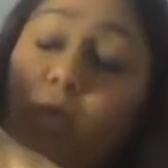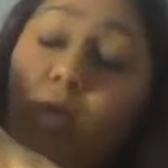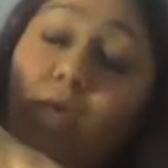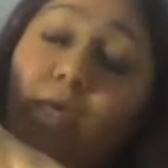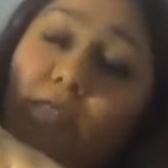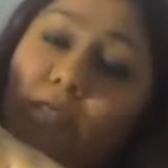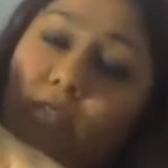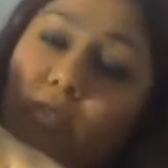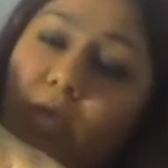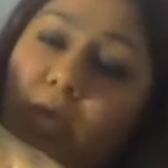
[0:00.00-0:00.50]

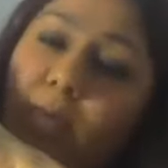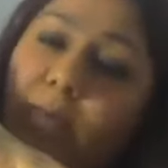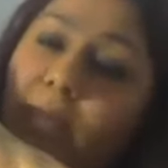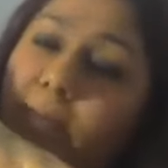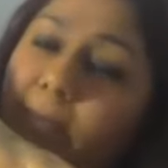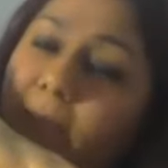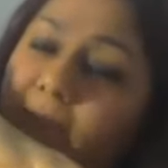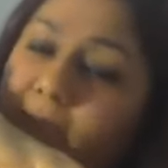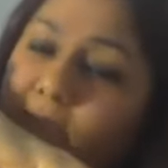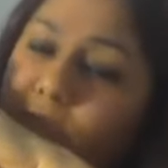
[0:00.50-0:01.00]
Okay, so
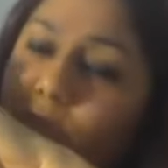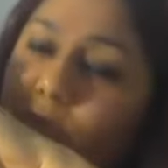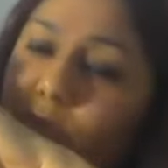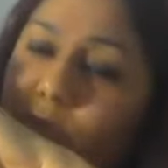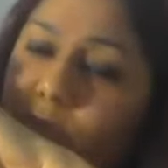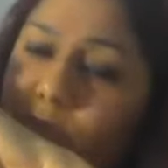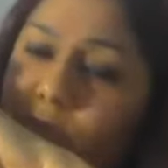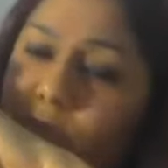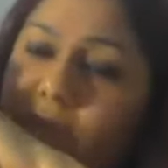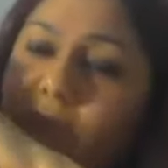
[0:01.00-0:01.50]
coming back
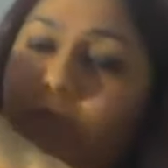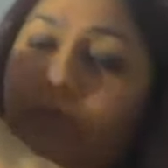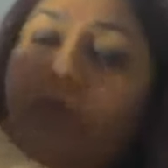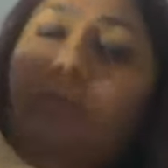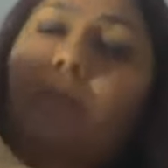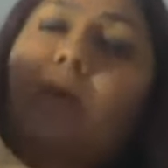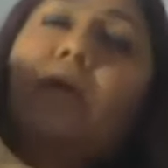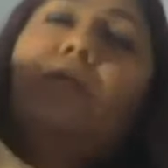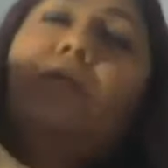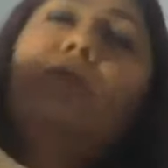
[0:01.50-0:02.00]
to secondary
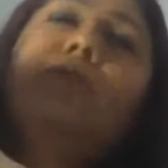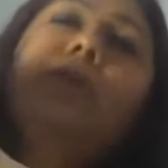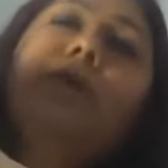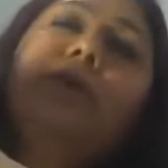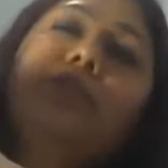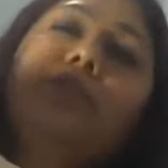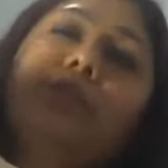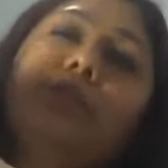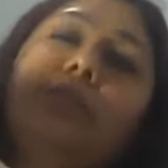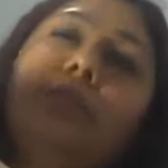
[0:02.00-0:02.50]

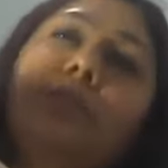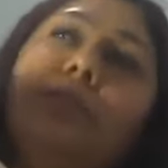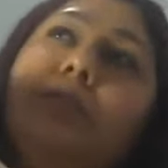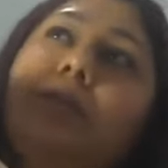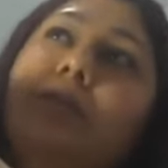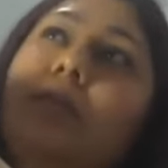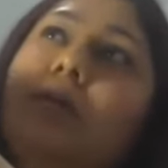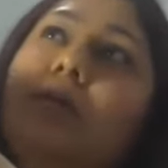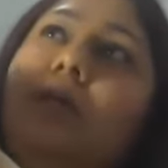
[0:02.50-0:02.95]
microaggressions.